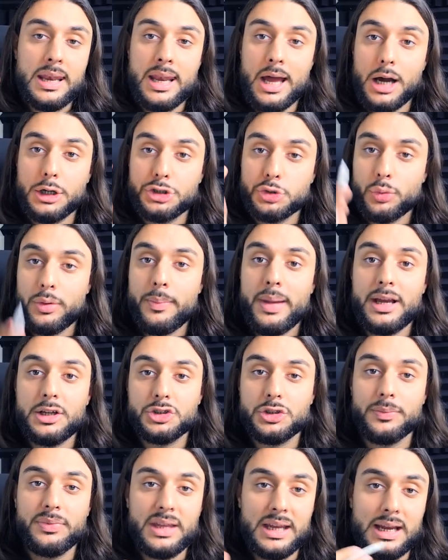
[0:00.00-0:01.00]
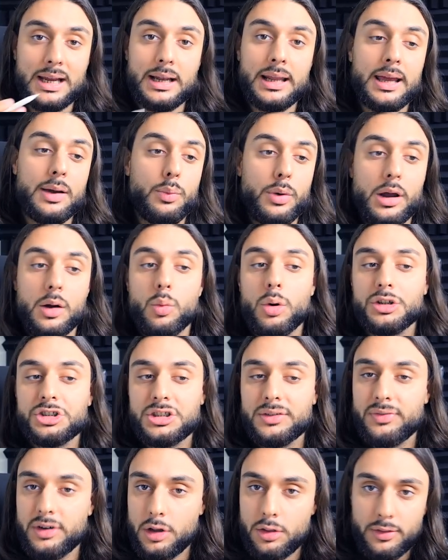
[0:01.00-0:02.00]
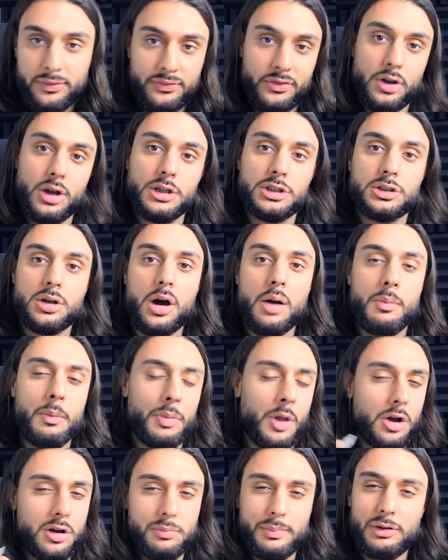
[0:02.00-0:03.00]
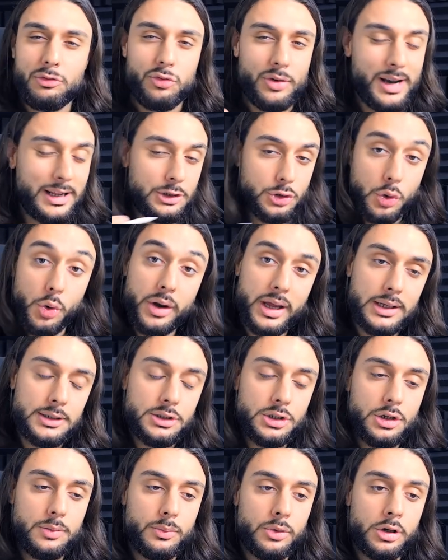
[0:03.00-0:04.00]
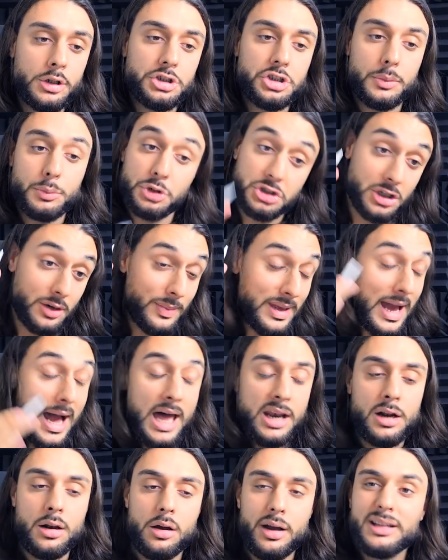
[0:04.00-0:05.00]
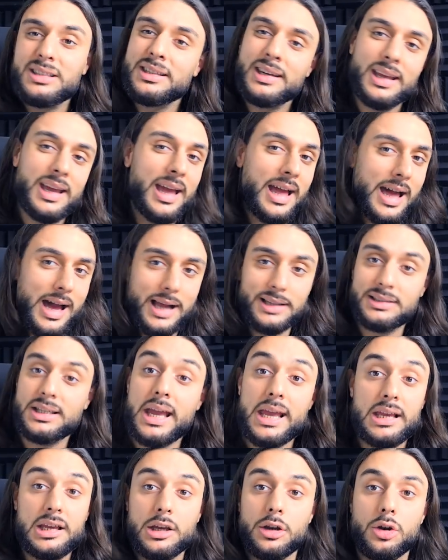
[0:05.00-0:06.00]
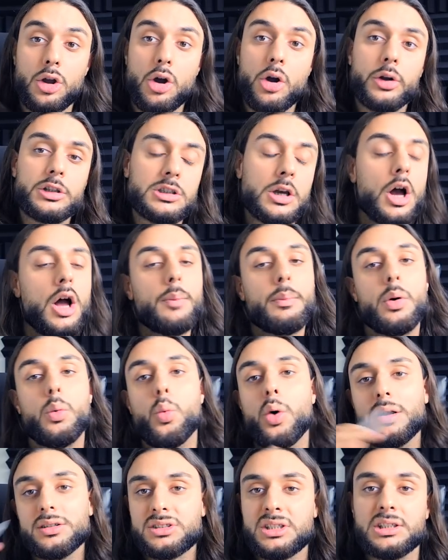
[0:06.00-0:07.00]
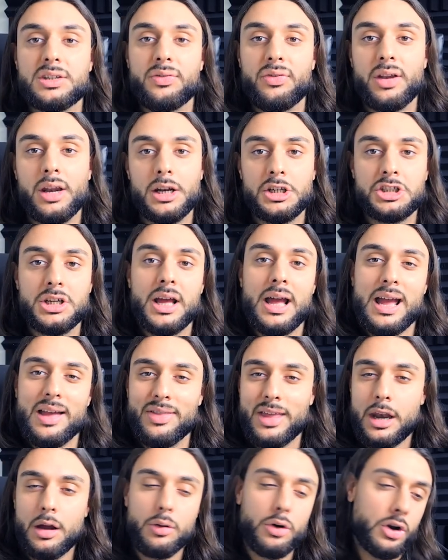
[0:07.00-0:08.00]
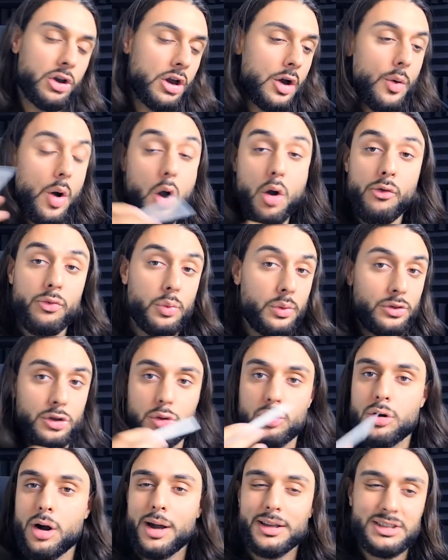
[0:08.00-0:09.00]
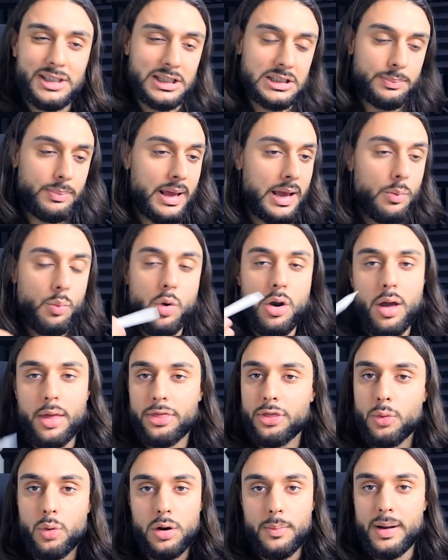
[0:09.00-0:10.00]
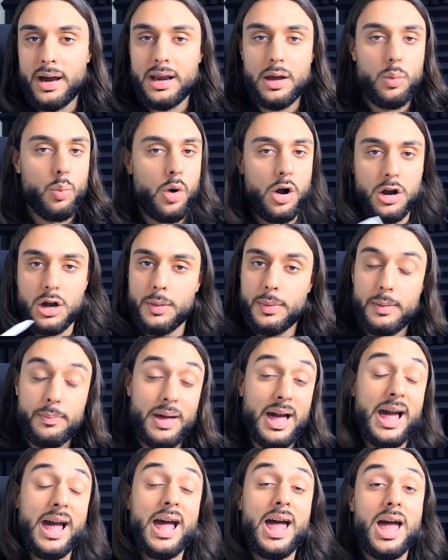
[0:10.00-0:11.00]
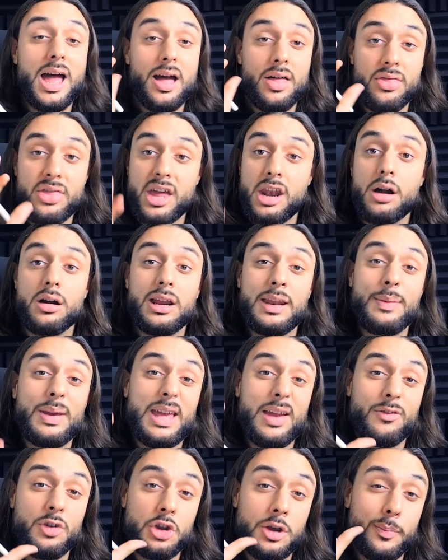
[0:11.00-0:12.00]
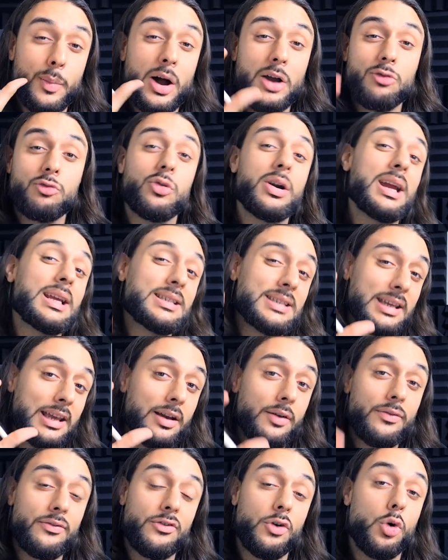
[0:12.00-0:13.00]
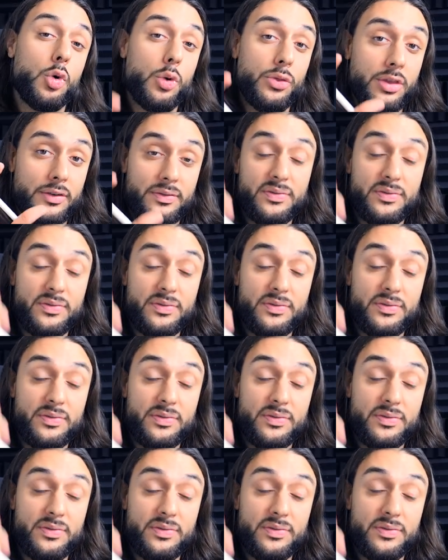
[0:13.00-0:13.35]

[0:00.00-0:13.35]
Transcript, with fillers: Now I just want to make something clear. When I watch the video the first time, I'm not going to be really talking too much. I'm just going to be analyzing it and taking notes. But once it's finished, then I'm going to go over it with you guys and explain what I thought about it, what could be better. Then I'm going to be giving you you my rating for the